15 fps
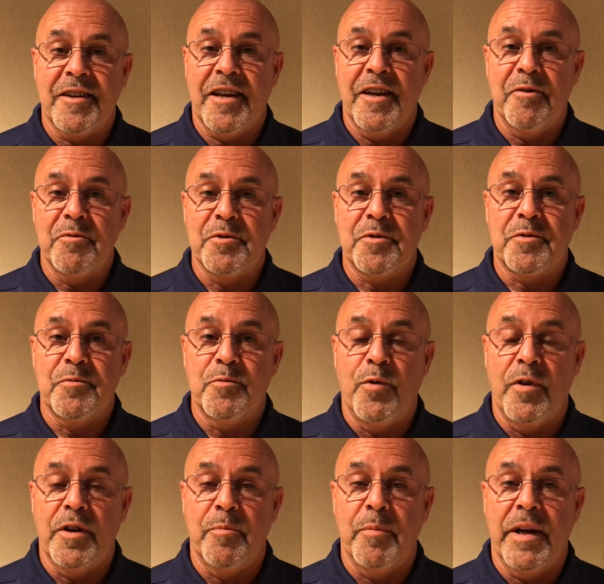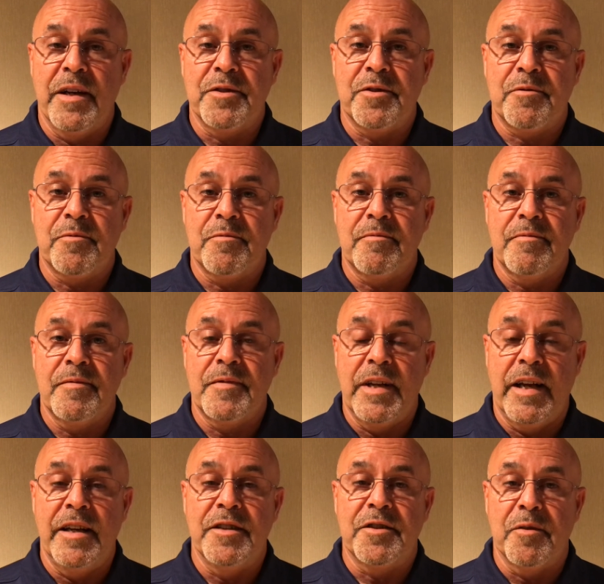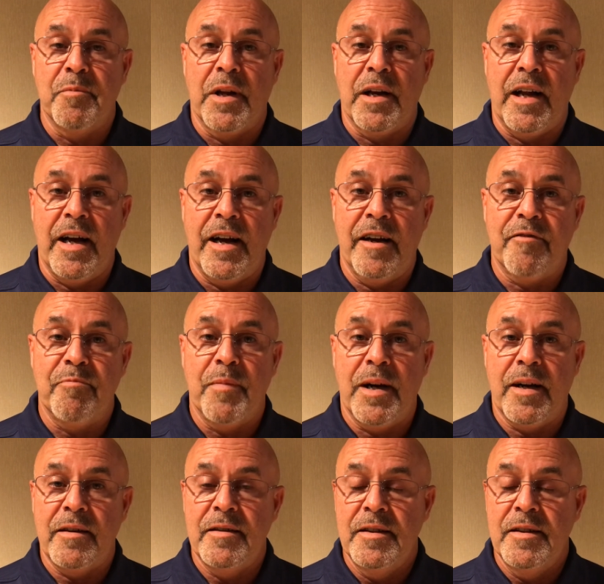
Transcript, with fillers: It, it was one of the best days of my life. My